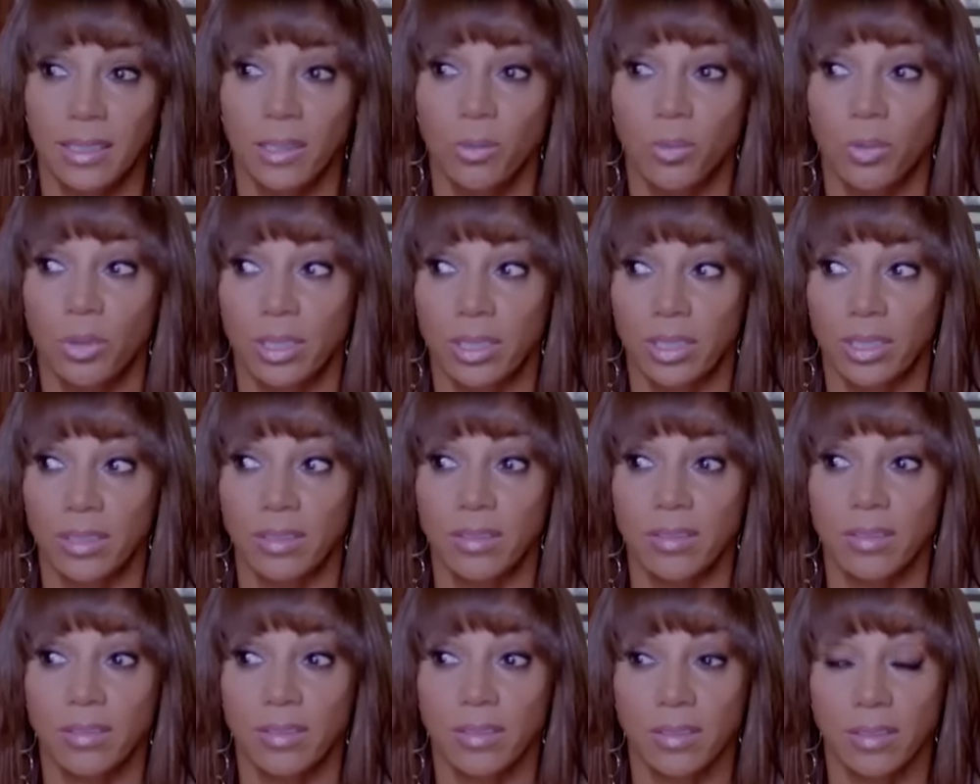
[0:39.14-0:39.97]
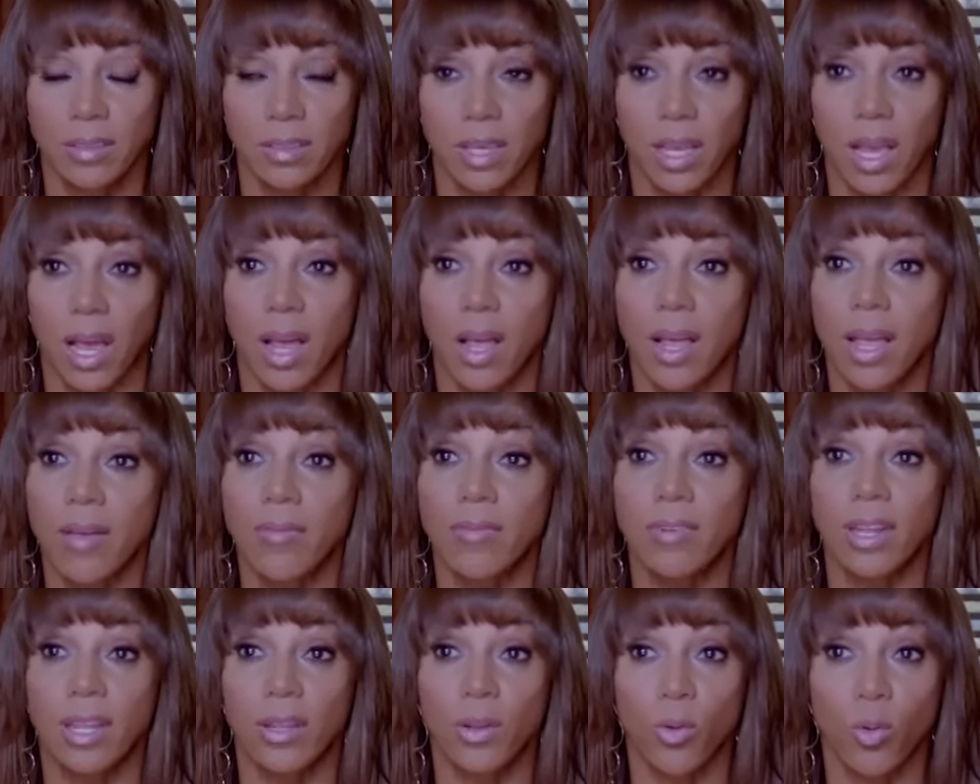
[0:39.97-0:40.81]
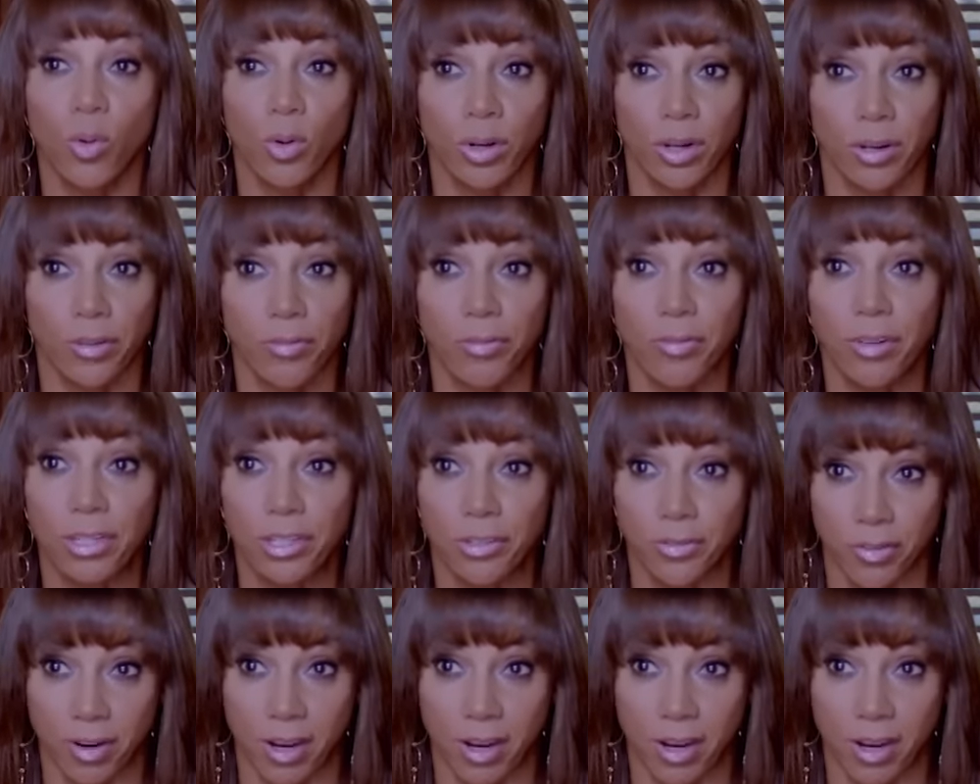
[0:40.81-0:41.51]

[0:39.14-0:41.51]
It was, I'll have another order of french